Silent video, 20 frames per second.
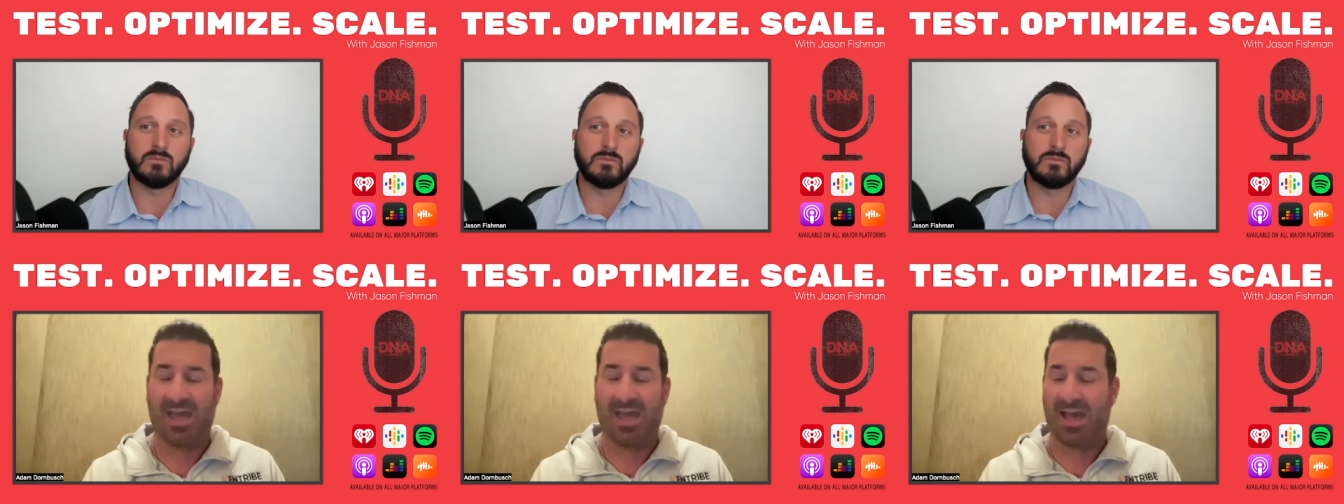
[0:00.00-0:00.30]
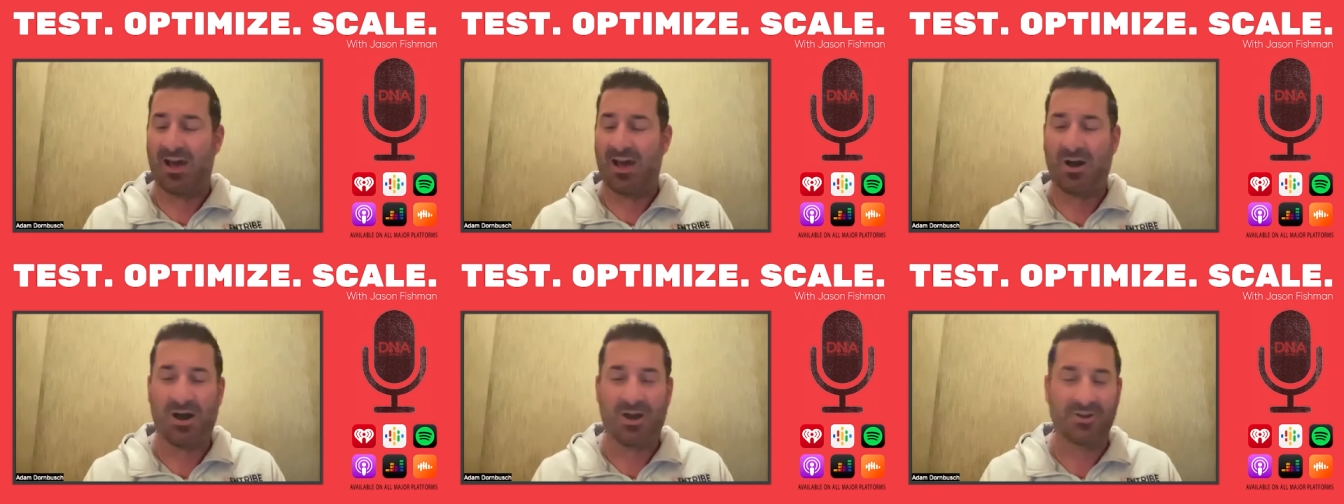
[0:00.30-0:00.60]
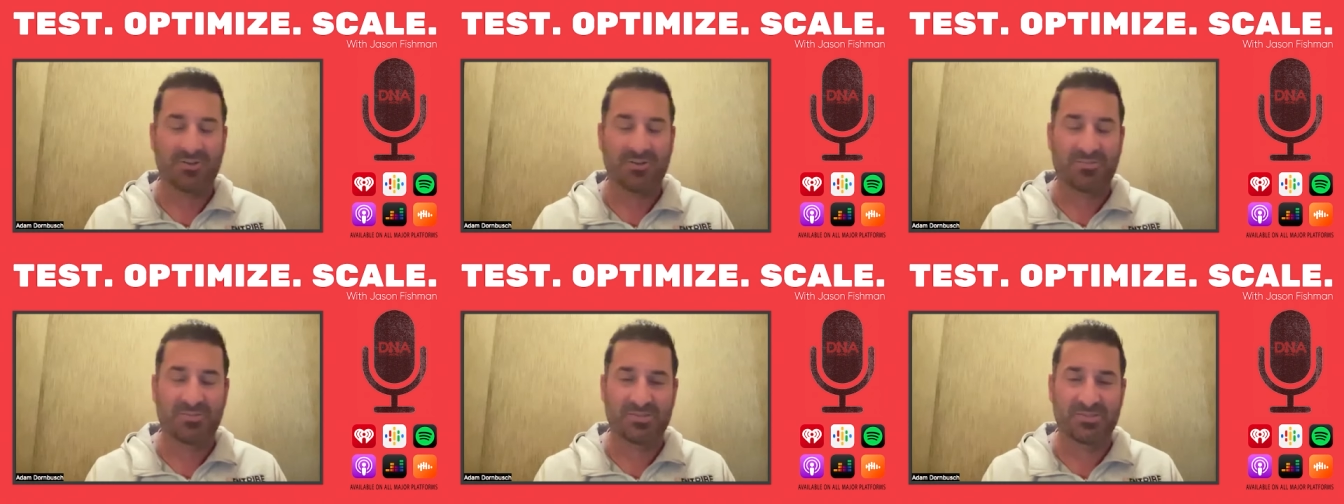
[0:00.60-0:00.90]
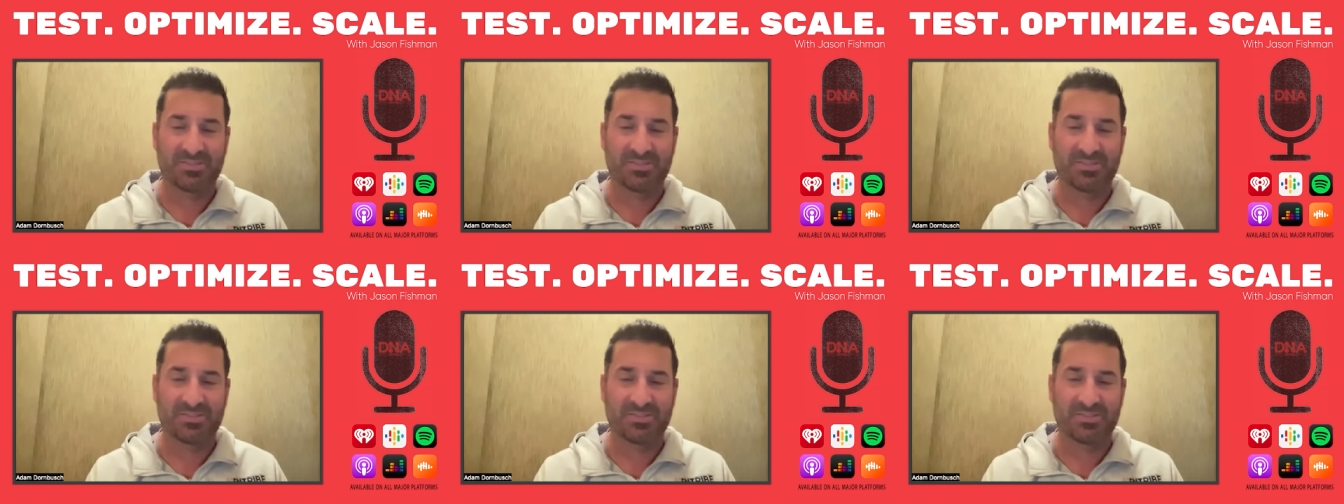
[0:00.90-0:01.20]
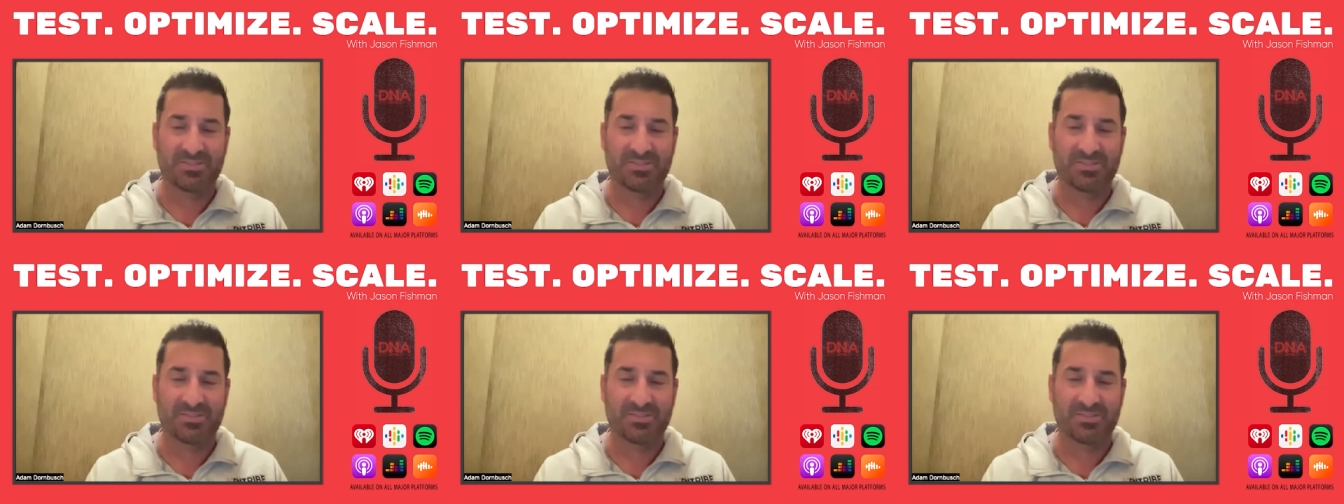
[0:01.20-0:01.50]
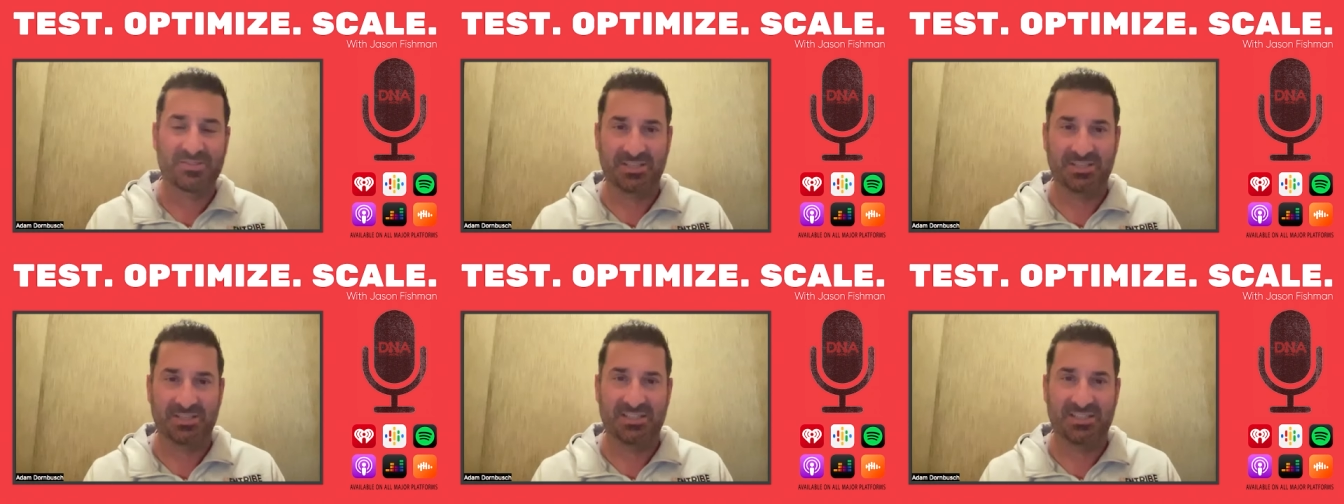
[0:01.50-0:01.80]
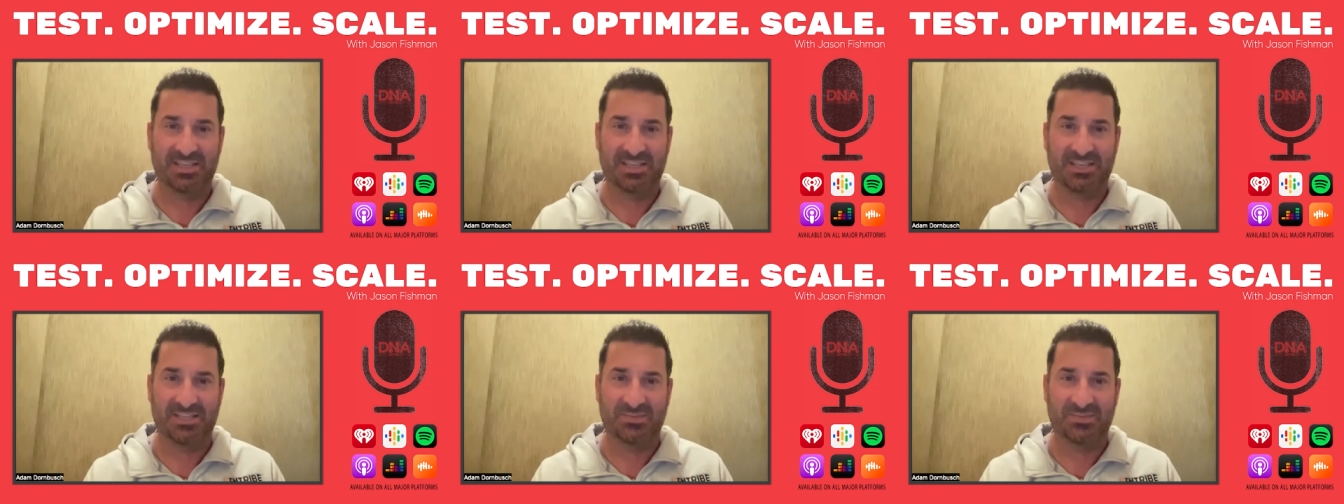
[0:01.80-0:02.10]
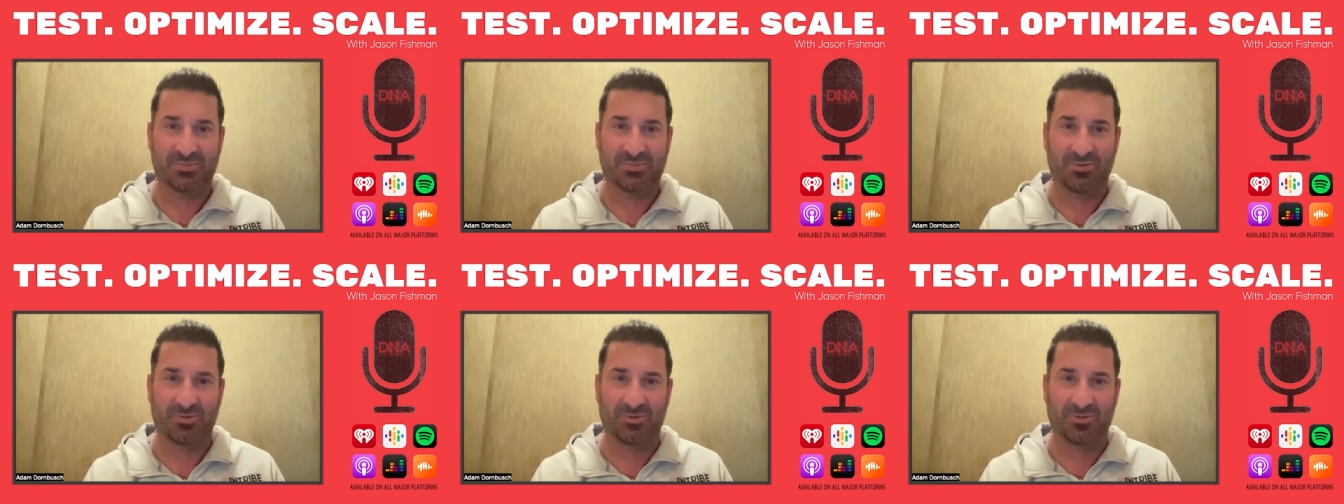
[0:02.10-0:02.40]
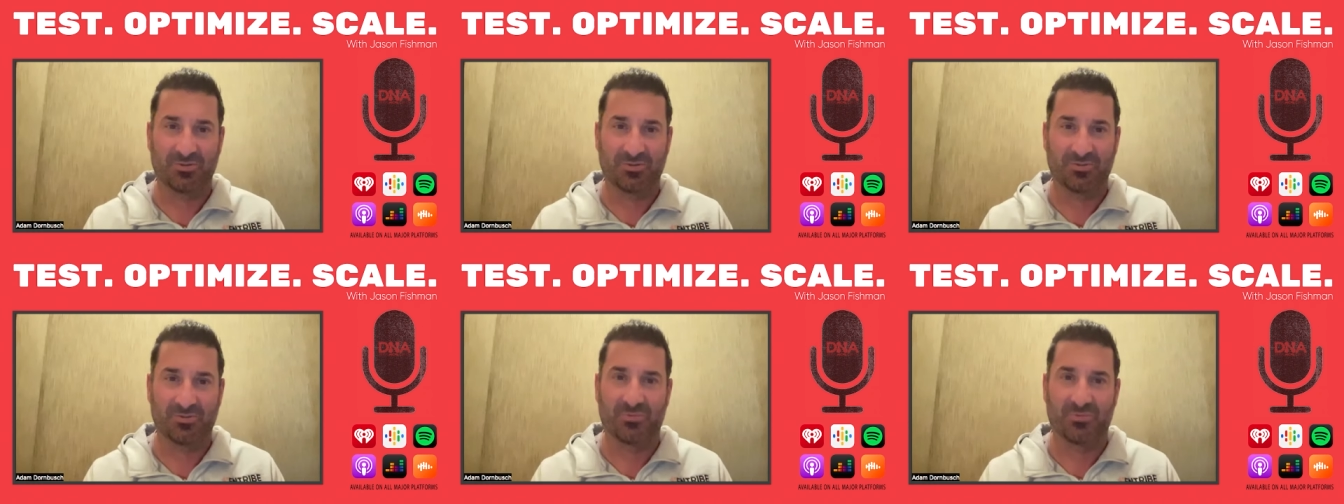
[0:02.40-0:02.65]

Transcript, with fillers: A hundred percent and especially in today's world